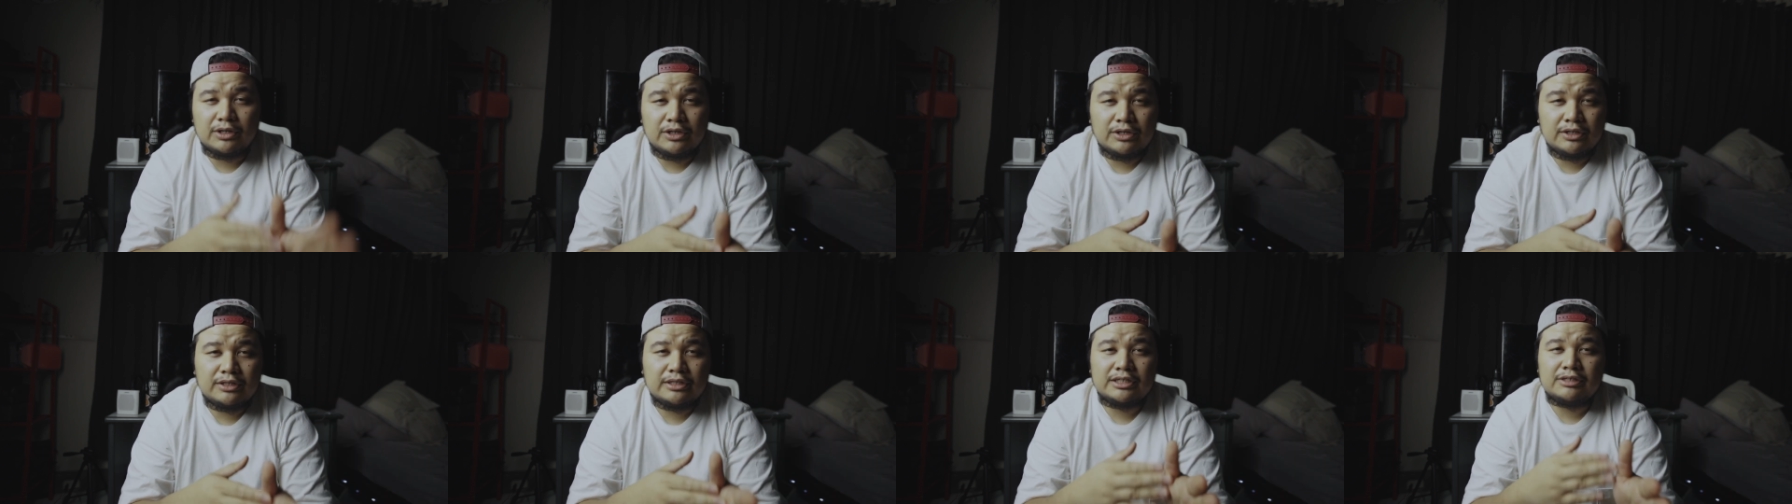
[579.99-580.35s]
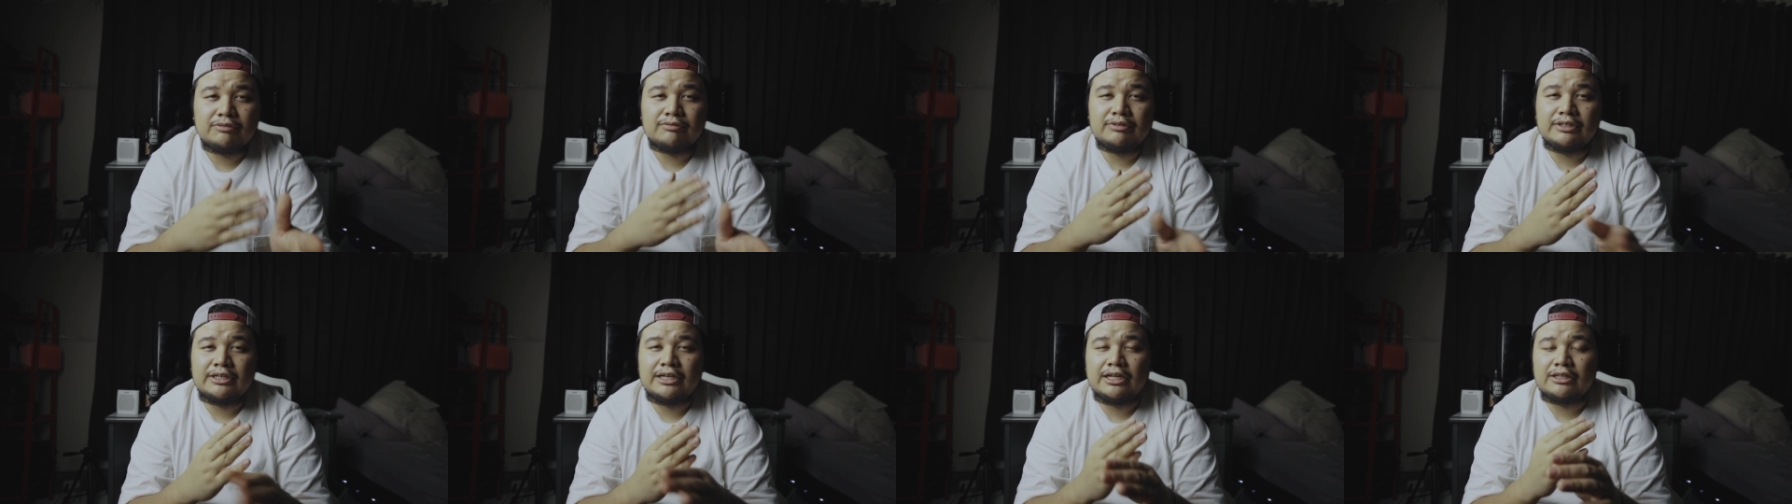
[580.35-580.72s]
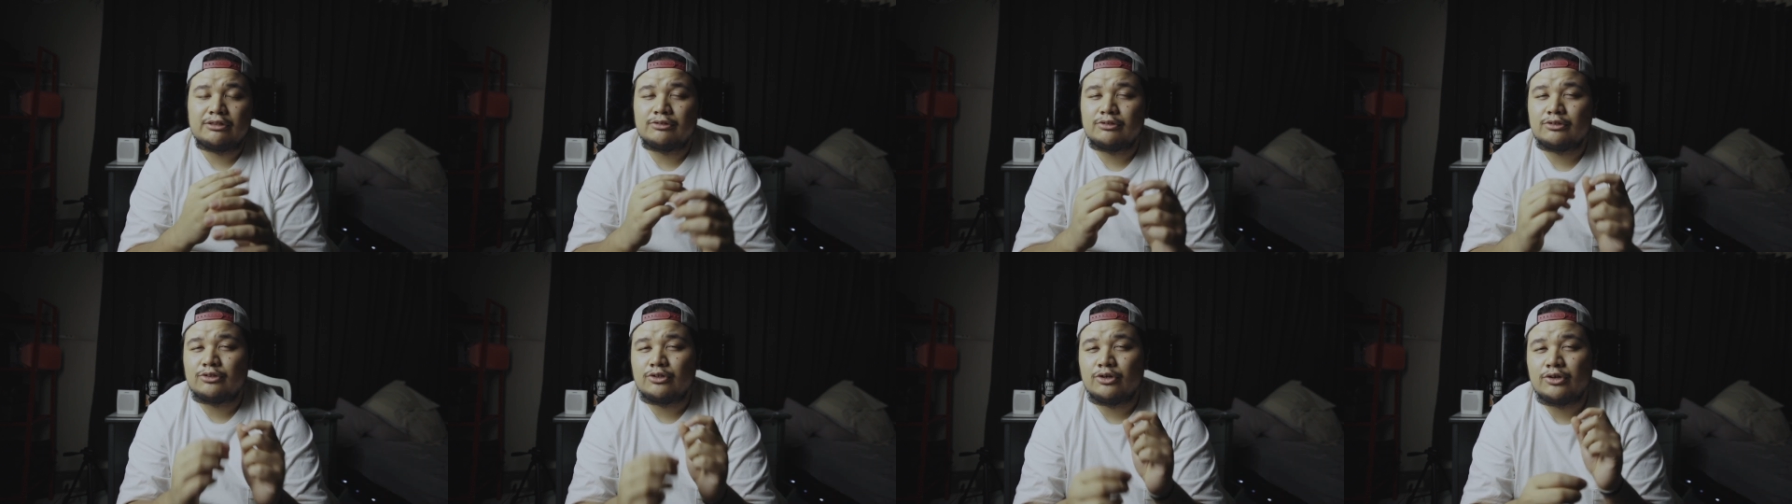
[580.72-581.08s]
early we
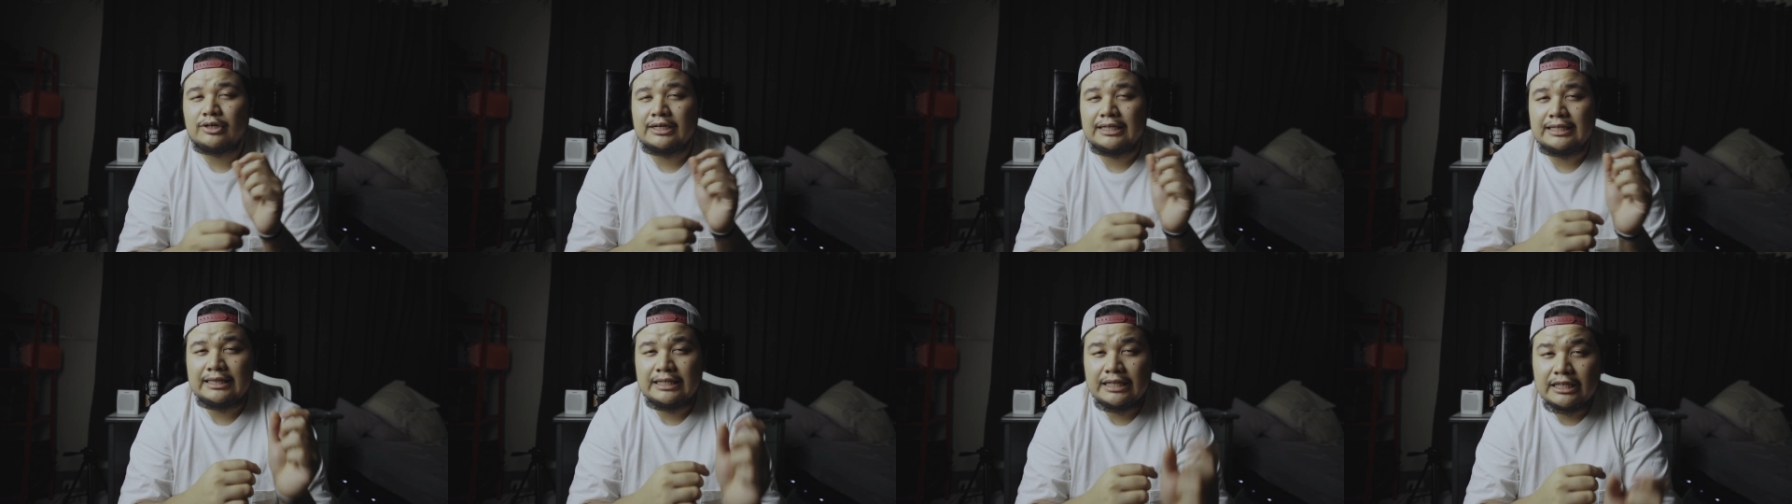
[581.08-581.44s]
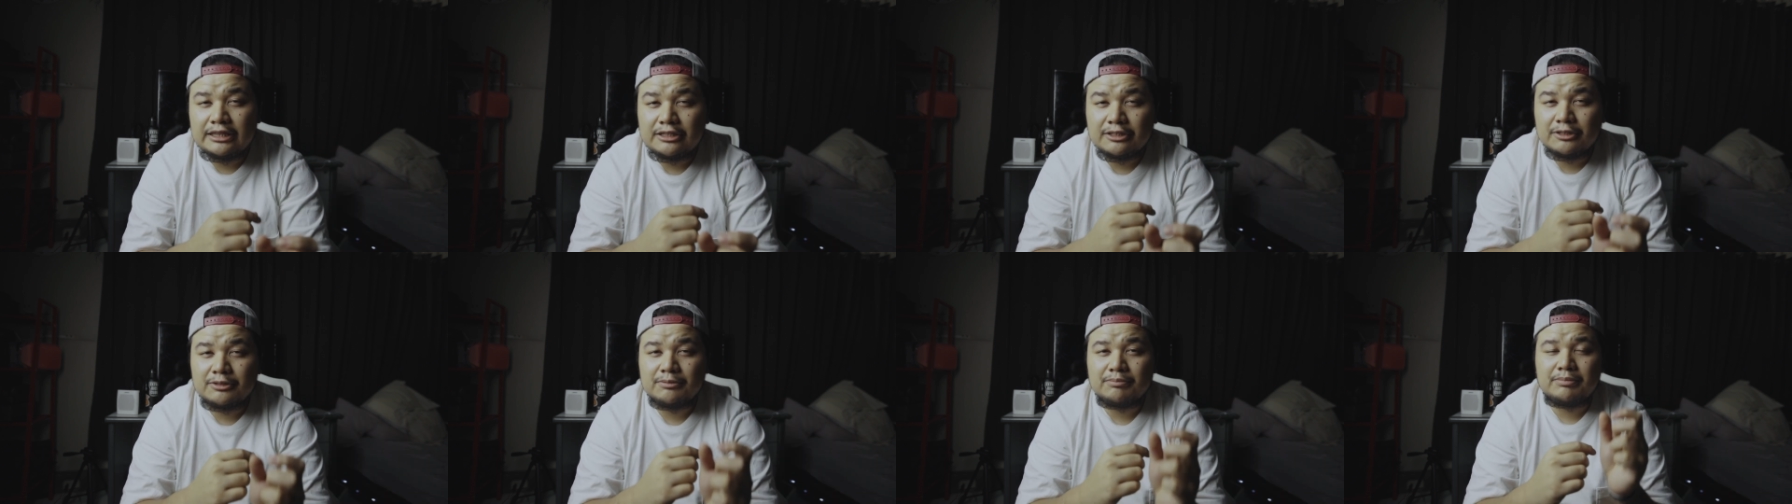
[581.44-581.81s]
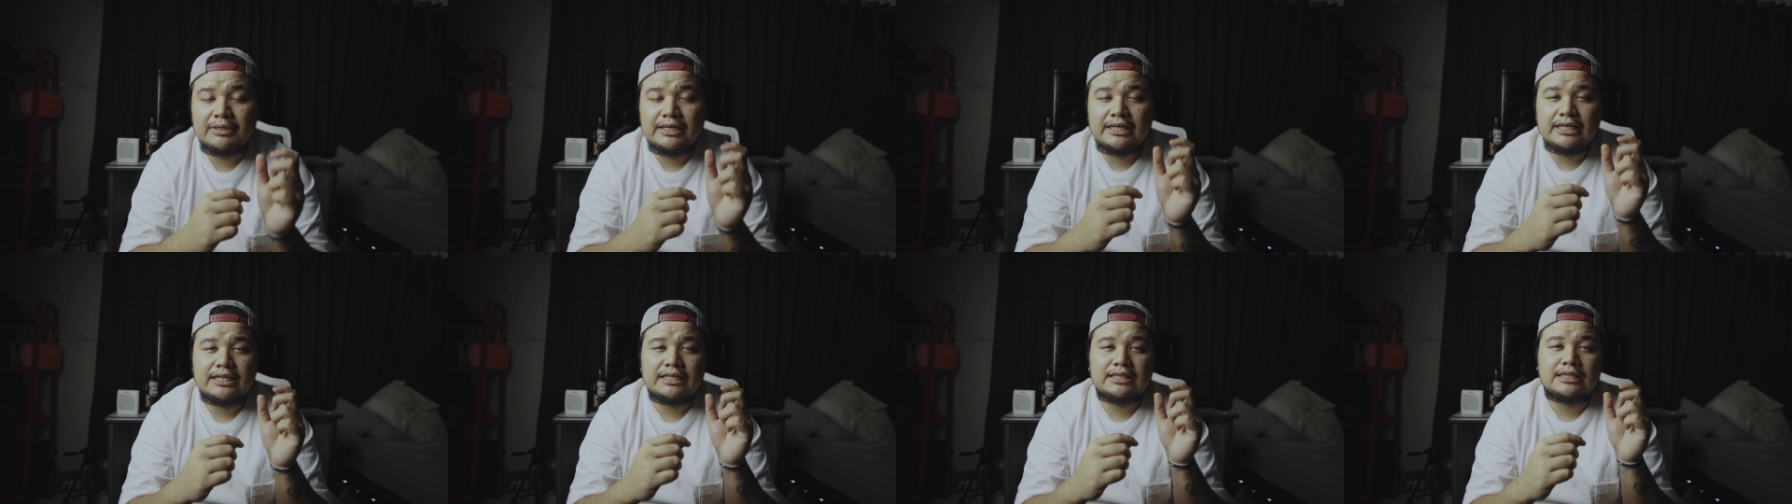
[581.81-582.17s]
get to talk a little
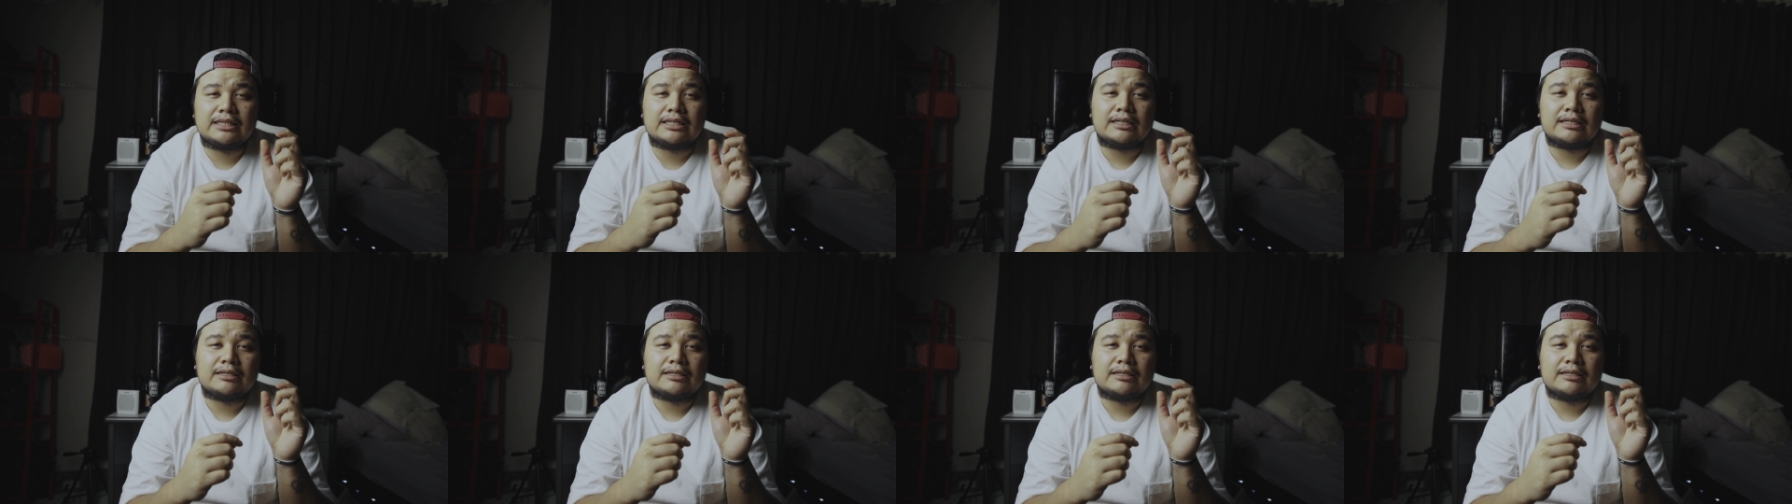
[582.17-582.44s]
bit